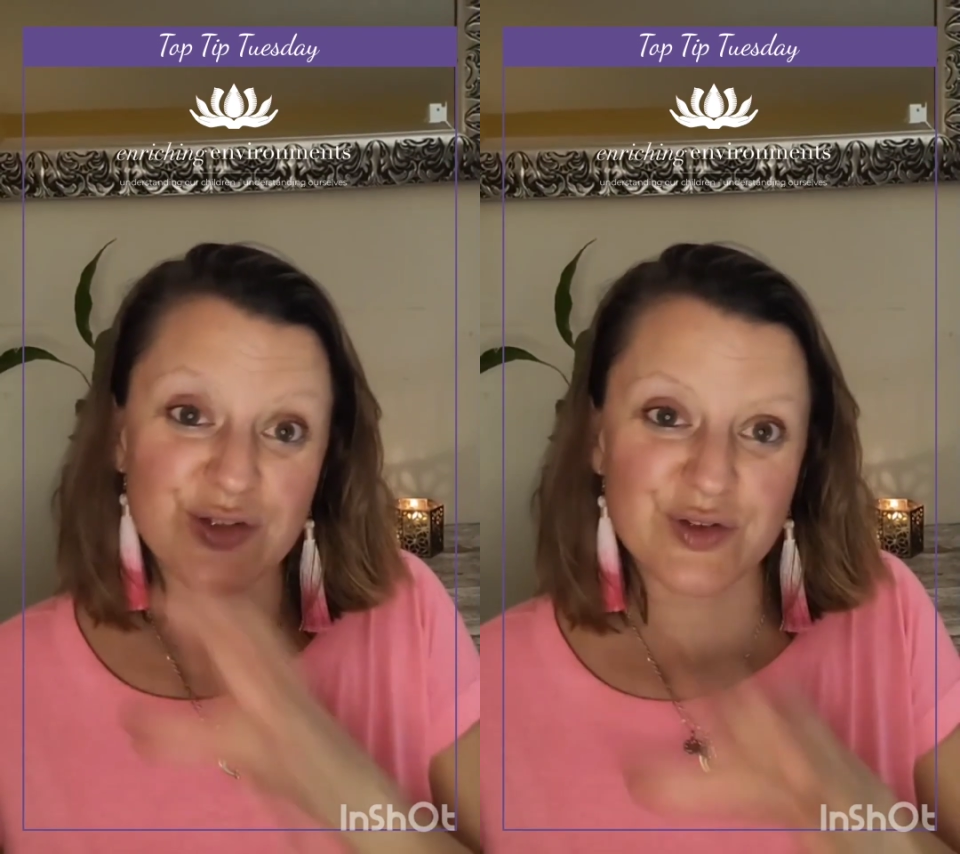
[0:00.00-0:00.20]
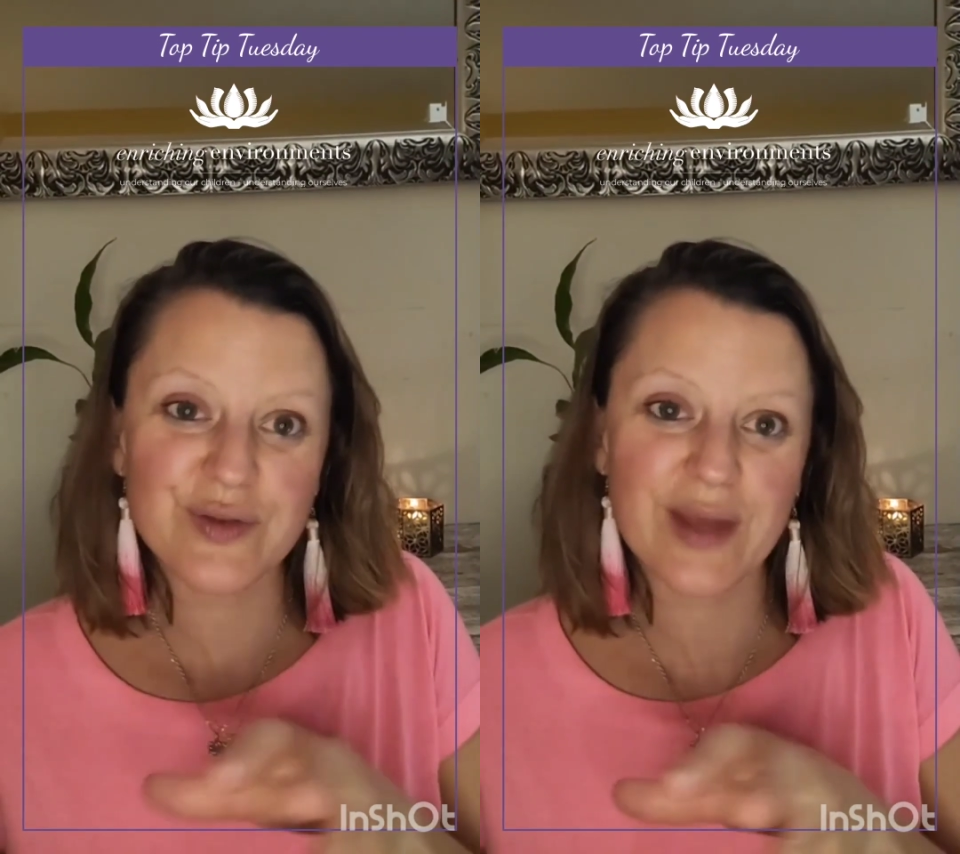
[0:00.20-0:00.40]

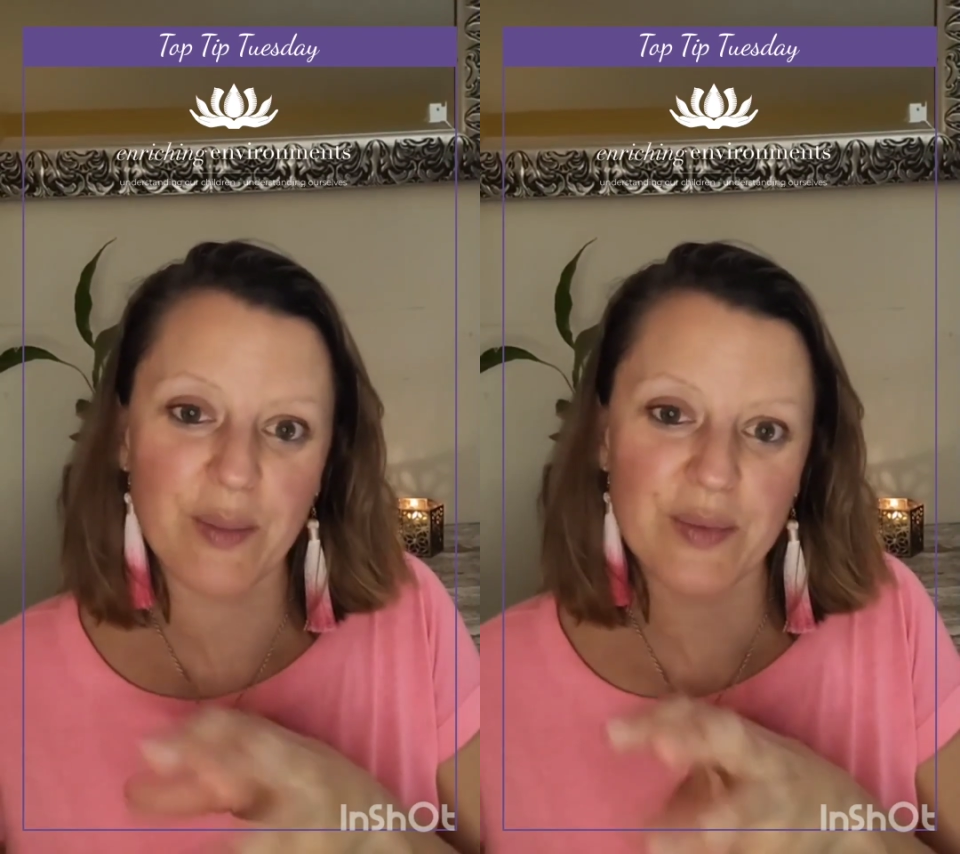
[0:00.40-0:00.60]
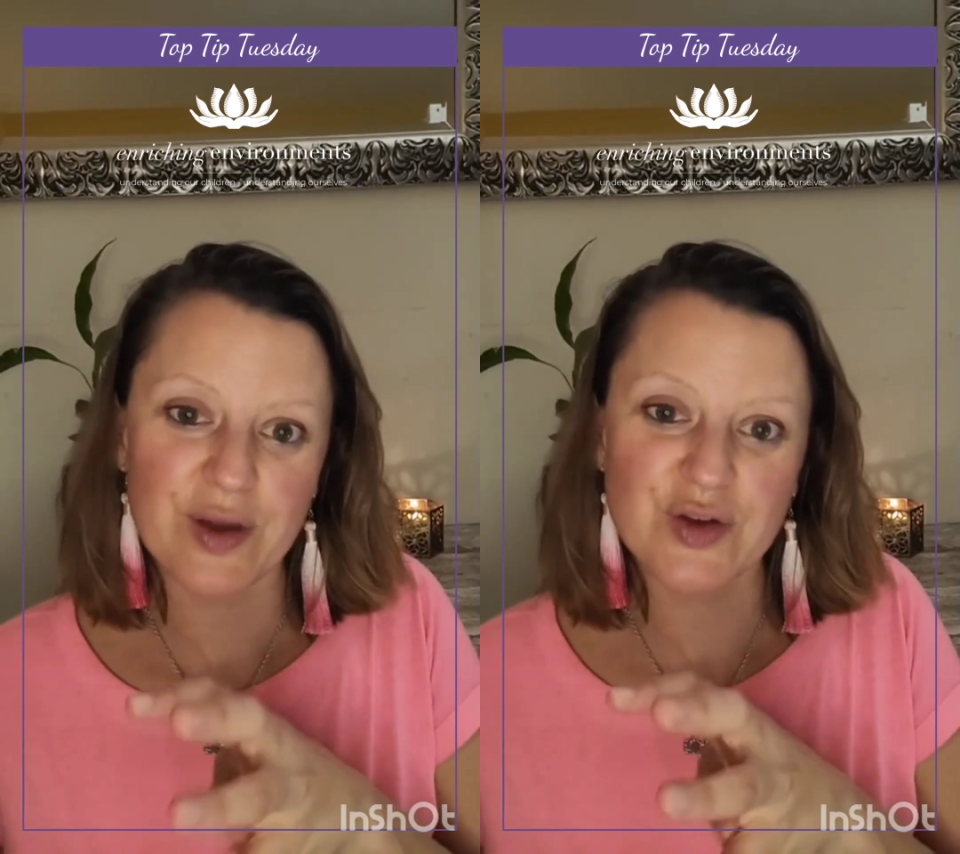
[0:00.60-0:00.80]
do that
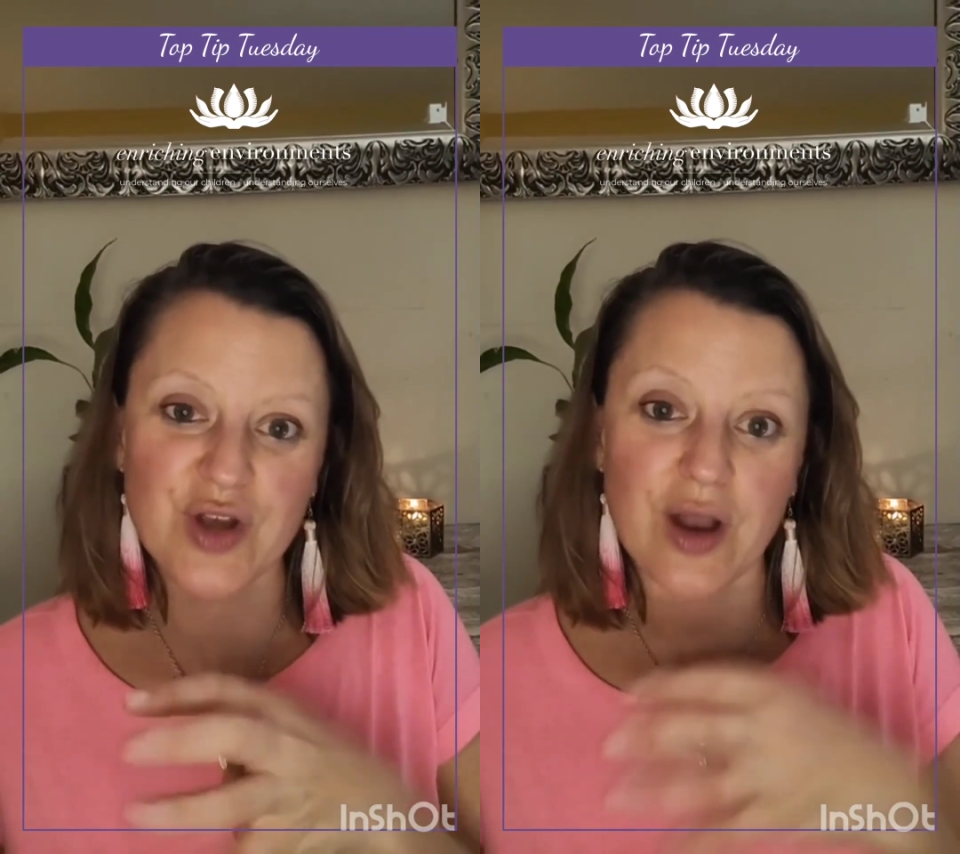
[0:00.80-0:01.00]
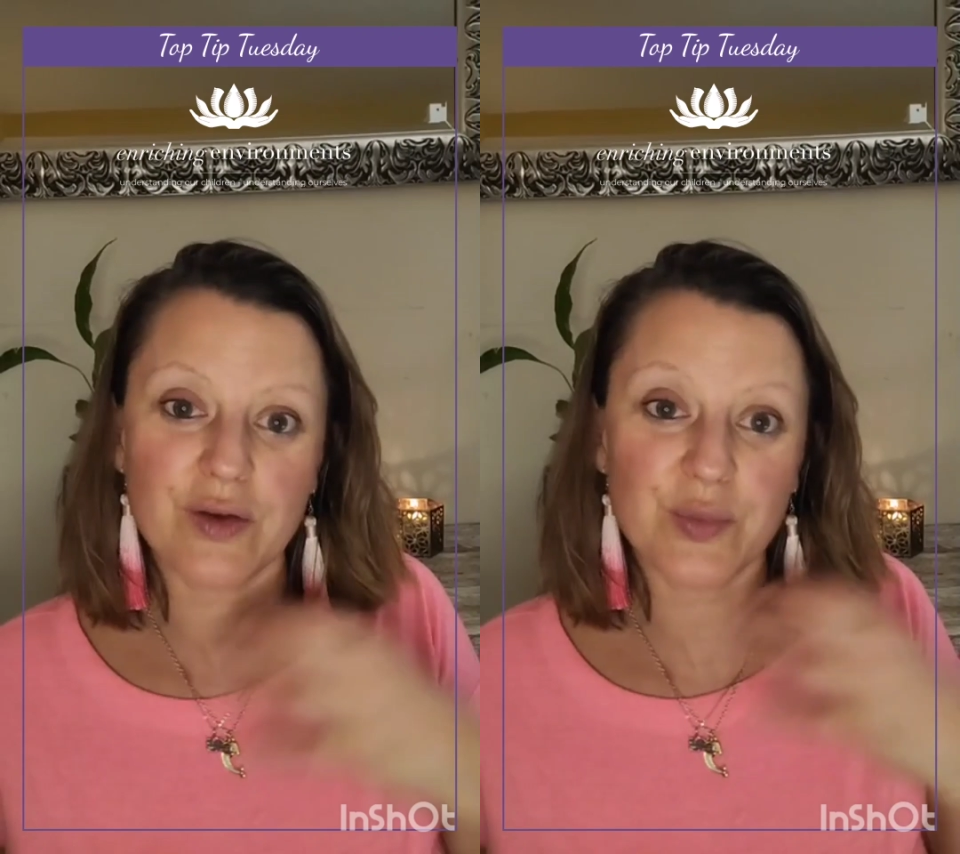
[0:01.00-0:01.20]
with our
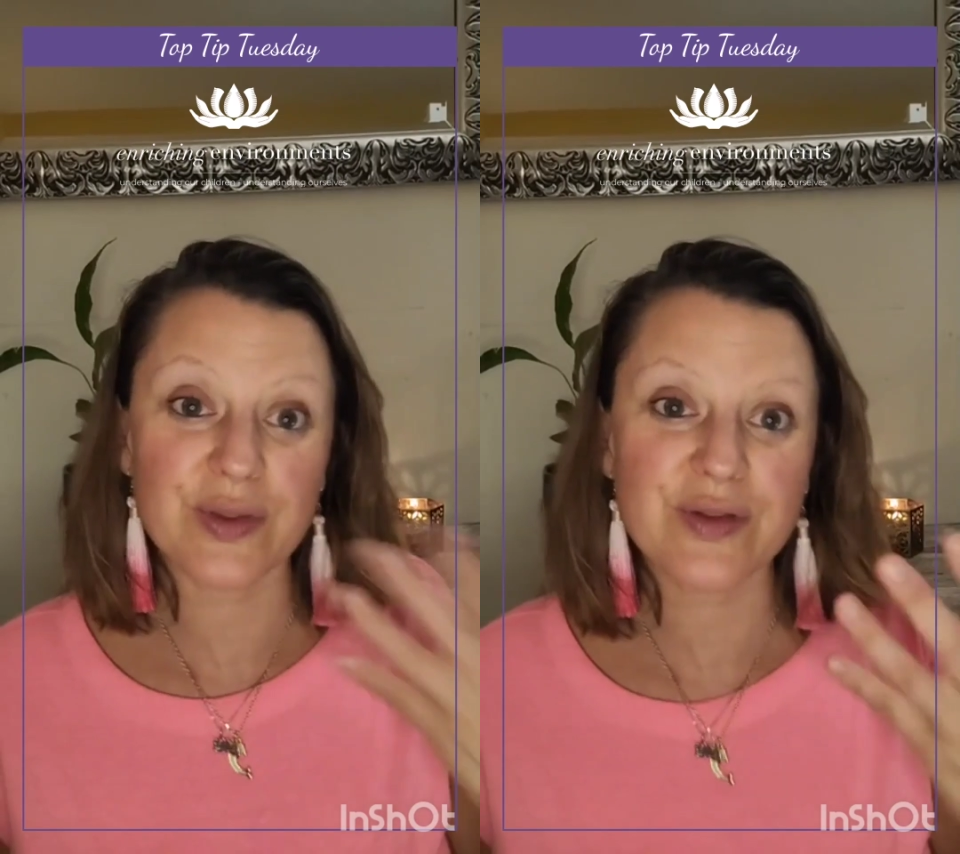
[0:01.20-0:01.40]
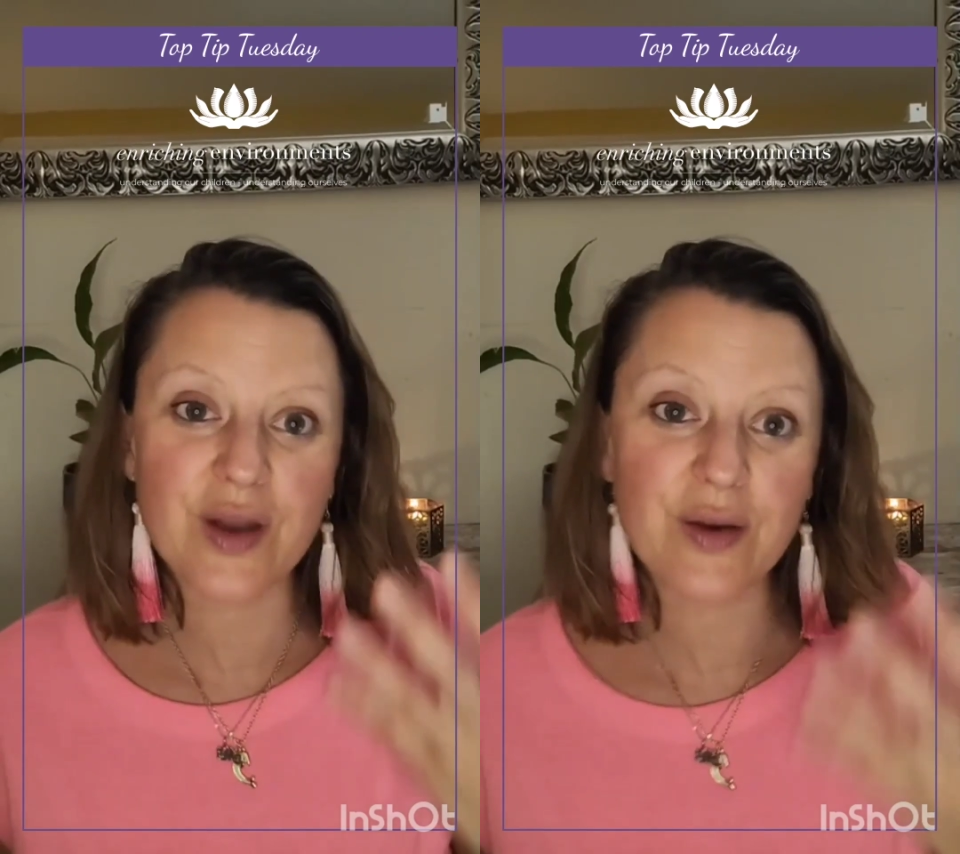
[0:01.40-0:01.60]
child,
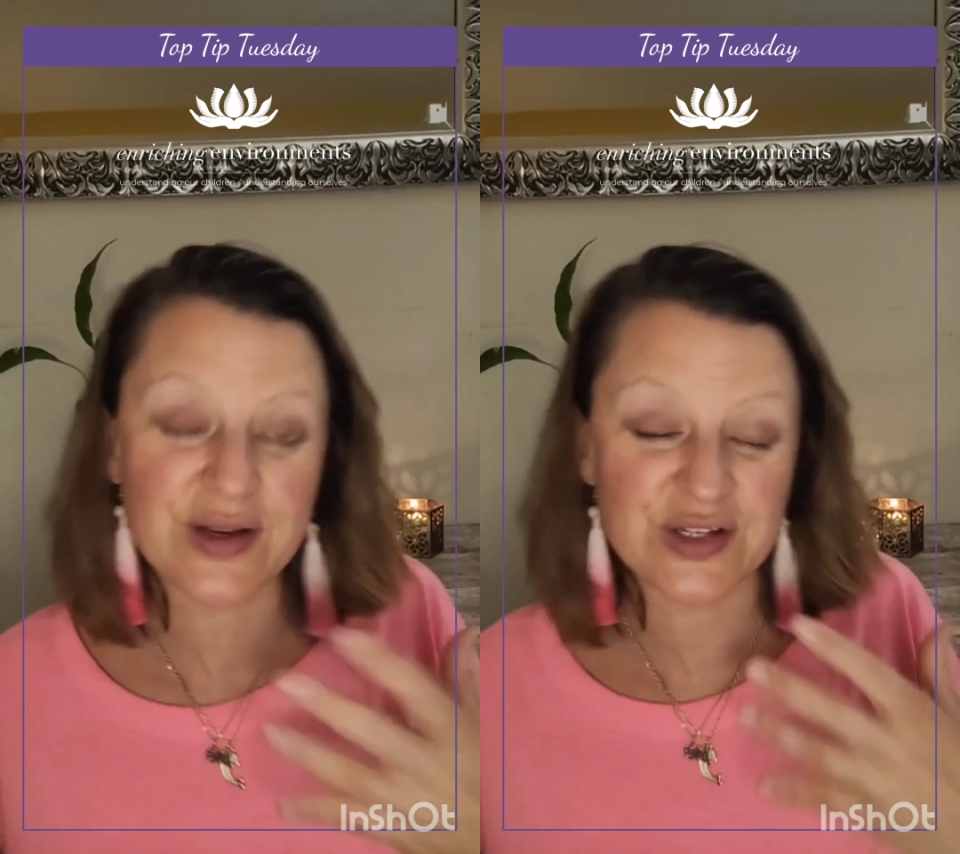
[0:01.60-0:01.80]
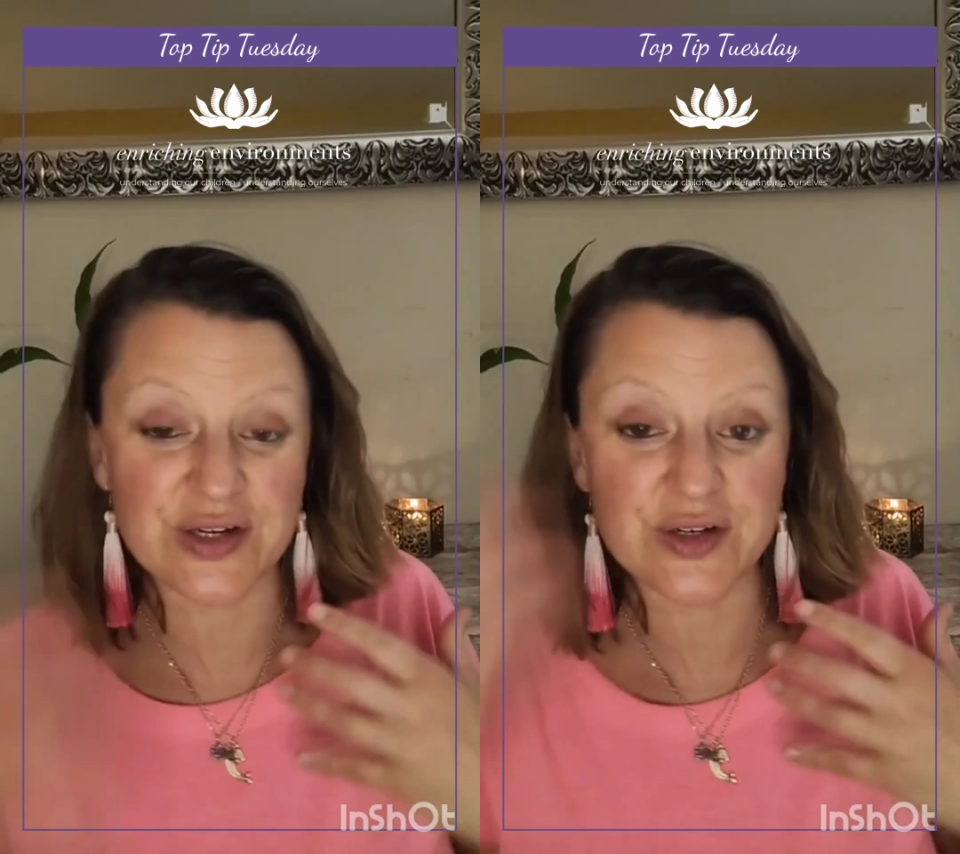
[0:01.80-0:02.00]
with no
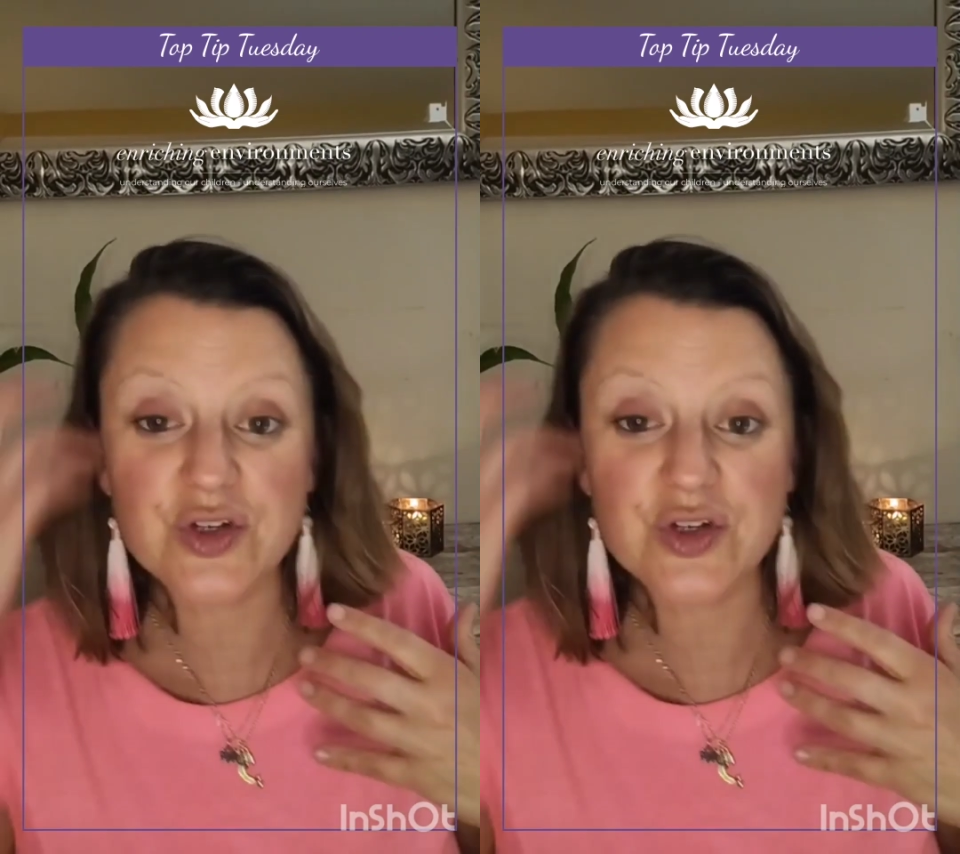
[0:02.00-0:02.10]
agenda.